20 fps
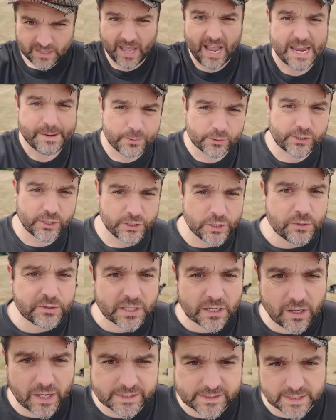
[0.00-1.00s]
able to
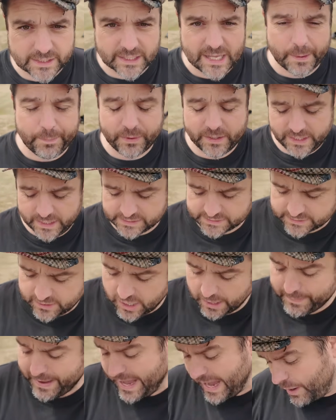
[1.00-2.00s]
utilise in a couple of years'
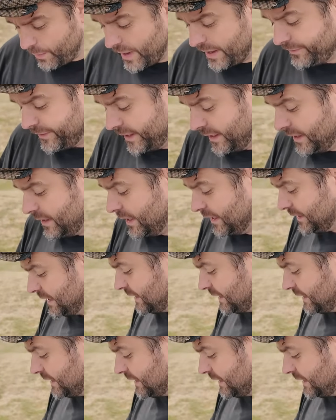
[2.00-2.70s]
time. However, as